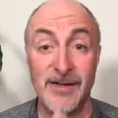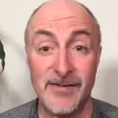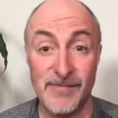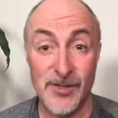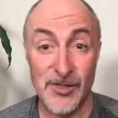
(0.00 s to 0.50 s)

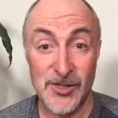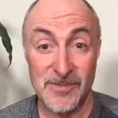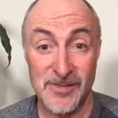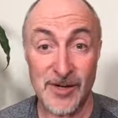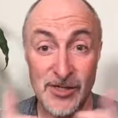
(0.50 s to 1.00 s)
Live first.
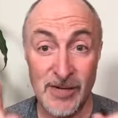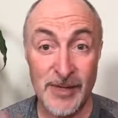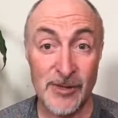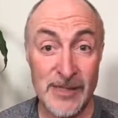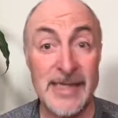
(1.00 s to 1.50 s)
And I'll tell you
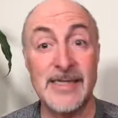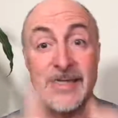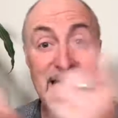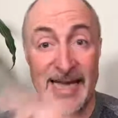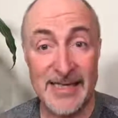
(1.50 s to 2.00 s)
about those
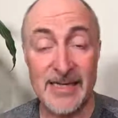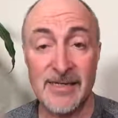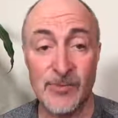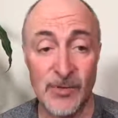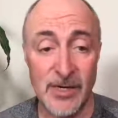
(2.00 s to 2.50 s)
links at the end of
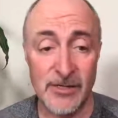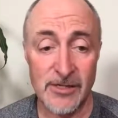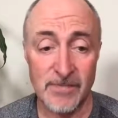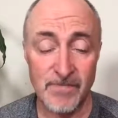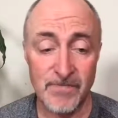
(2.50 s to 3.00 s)
the broadcast.